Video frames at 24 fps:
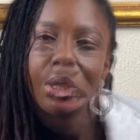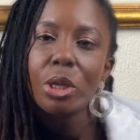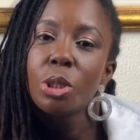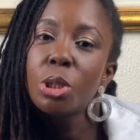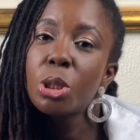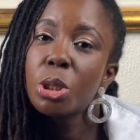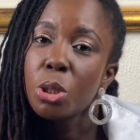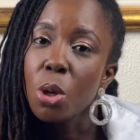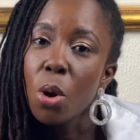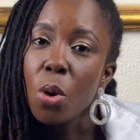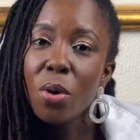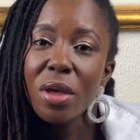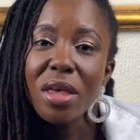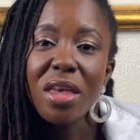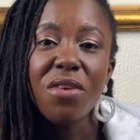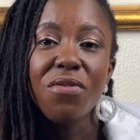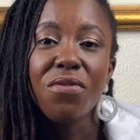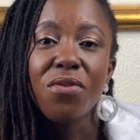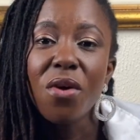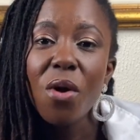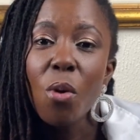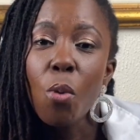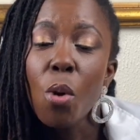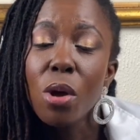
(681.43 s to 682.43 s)
So
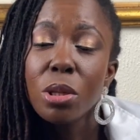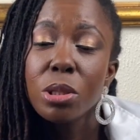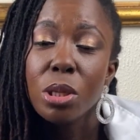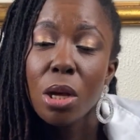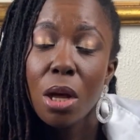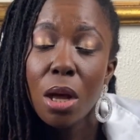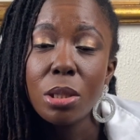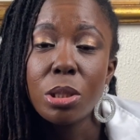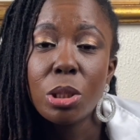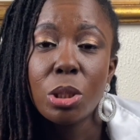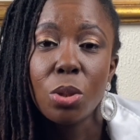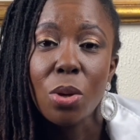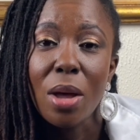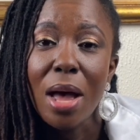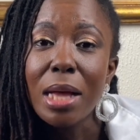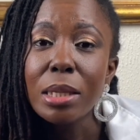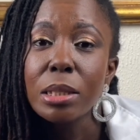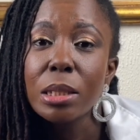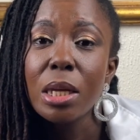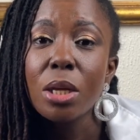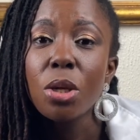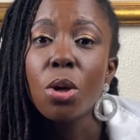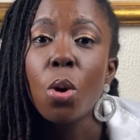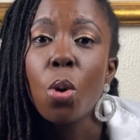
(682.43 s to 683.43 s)
if you want us to
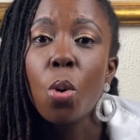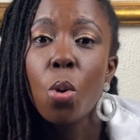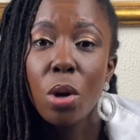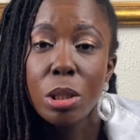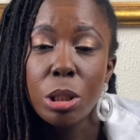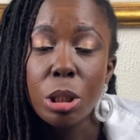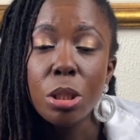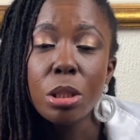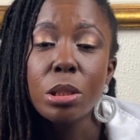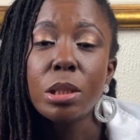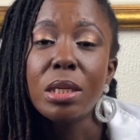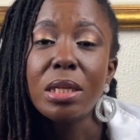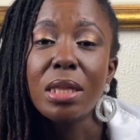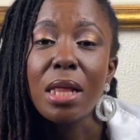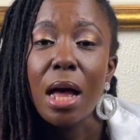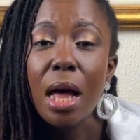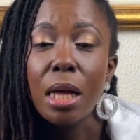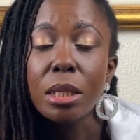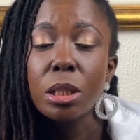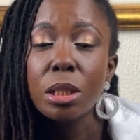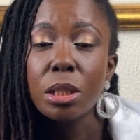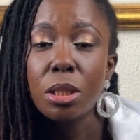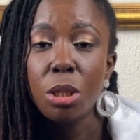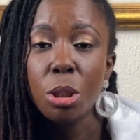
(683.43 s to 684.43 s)
answer your questions in
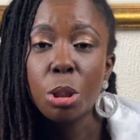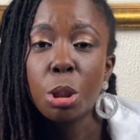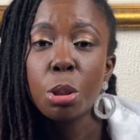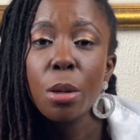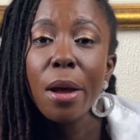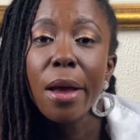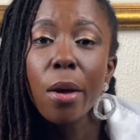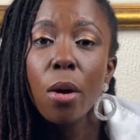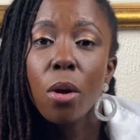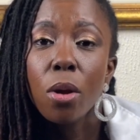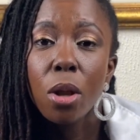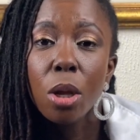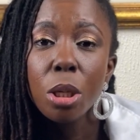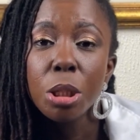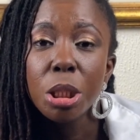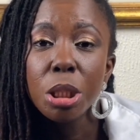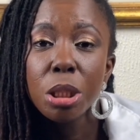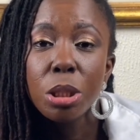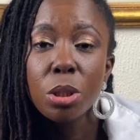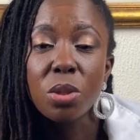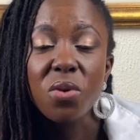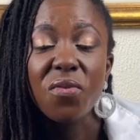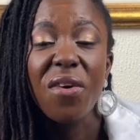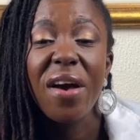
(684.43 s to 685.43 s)
Ask The
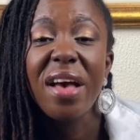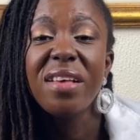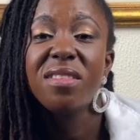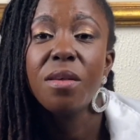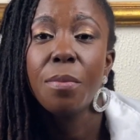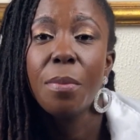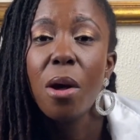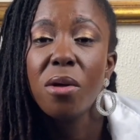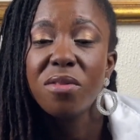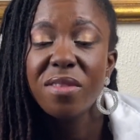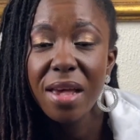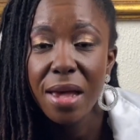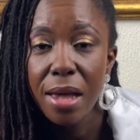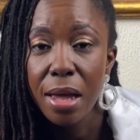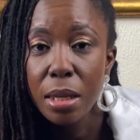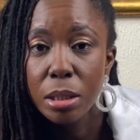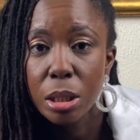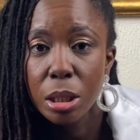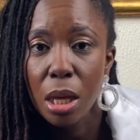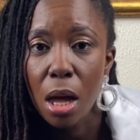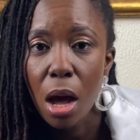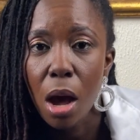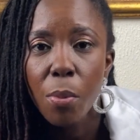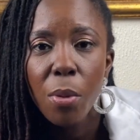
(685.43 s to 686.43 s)
Trichologist, so far it's about hair and
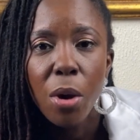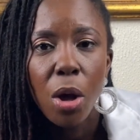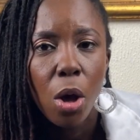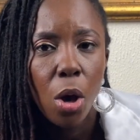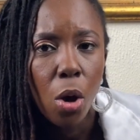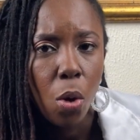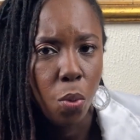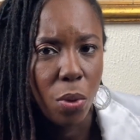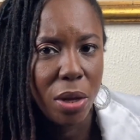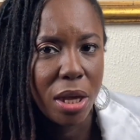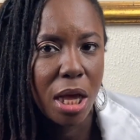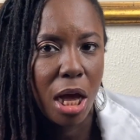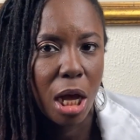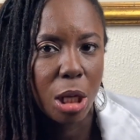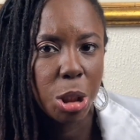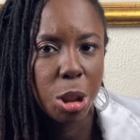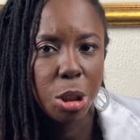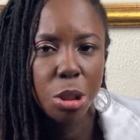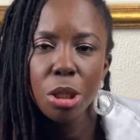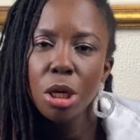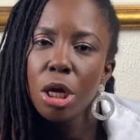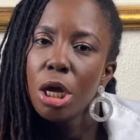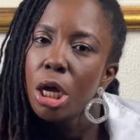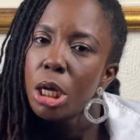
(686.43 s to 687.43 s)
scalp, we got
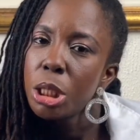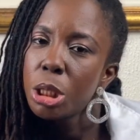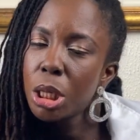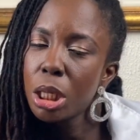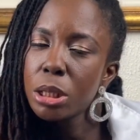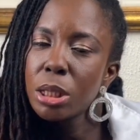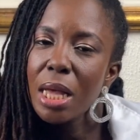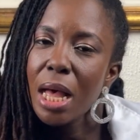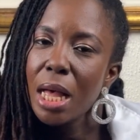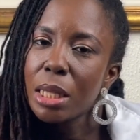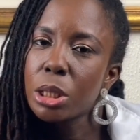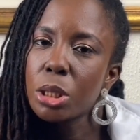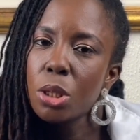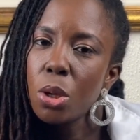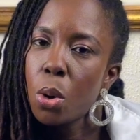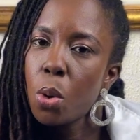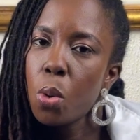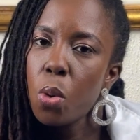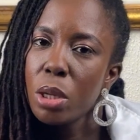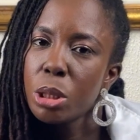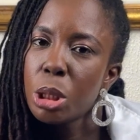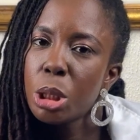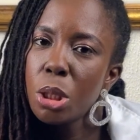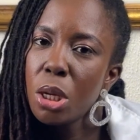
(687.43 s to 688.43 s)
you. Just ask your
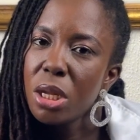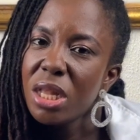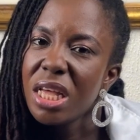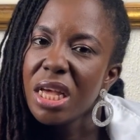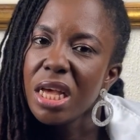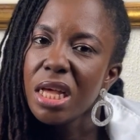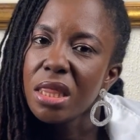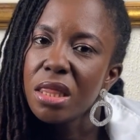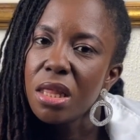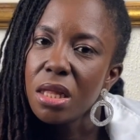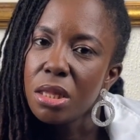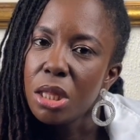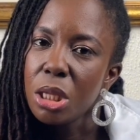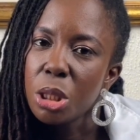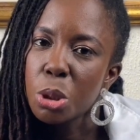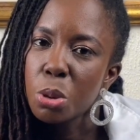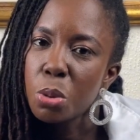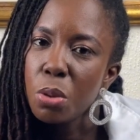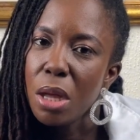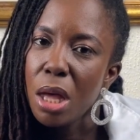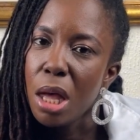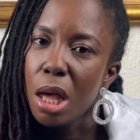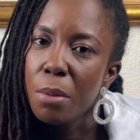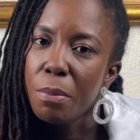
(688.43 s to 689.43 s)
question in
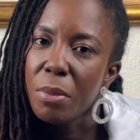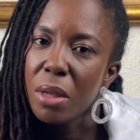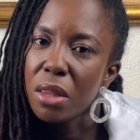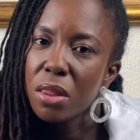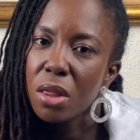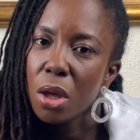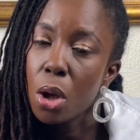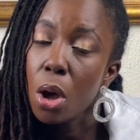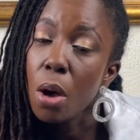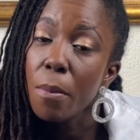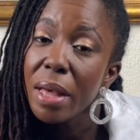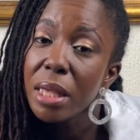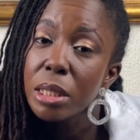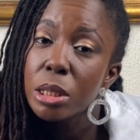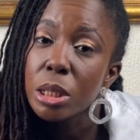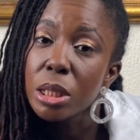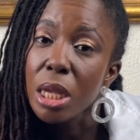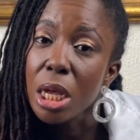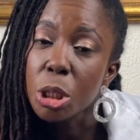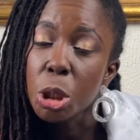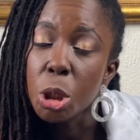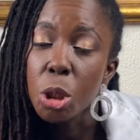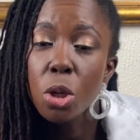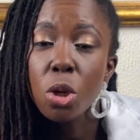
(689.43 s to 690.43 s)
the comment
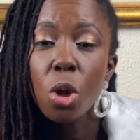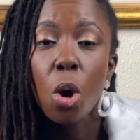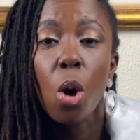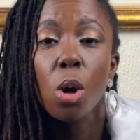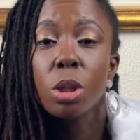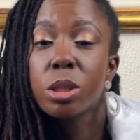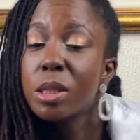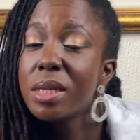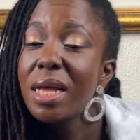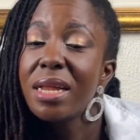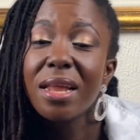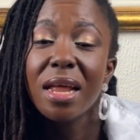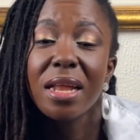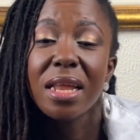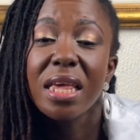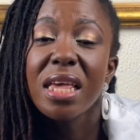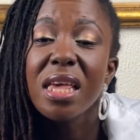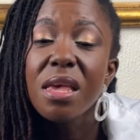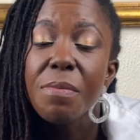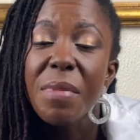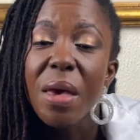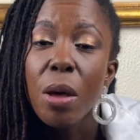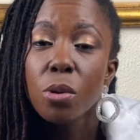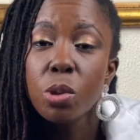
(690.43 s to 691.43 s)
section or send an
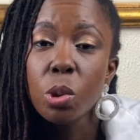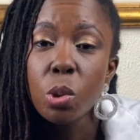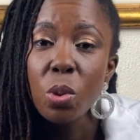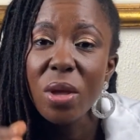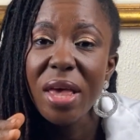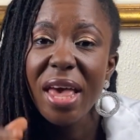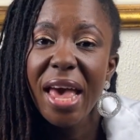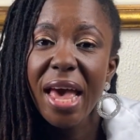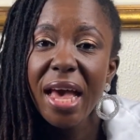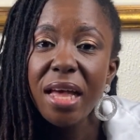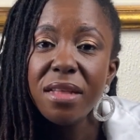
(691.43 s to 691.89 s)
email to